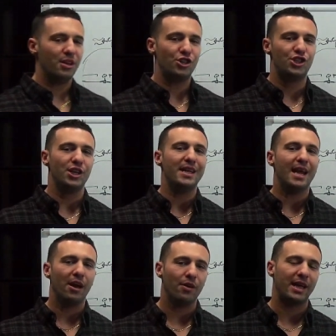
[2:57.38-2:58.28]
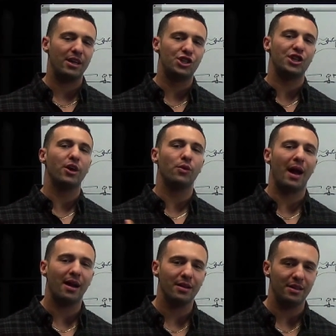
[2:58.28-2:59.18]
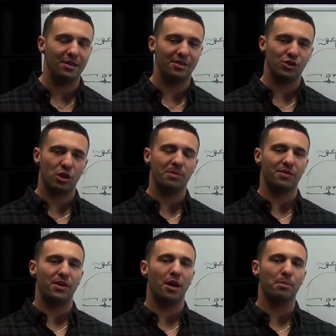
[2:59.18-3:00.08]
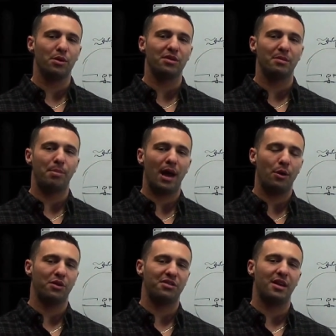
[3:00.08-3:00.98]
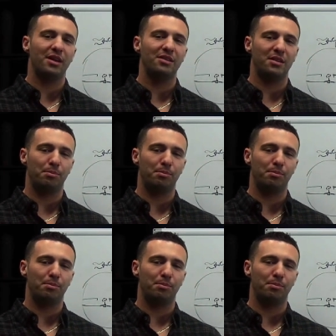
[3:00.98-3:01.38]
generic and generalities in terms of numbers and power settings and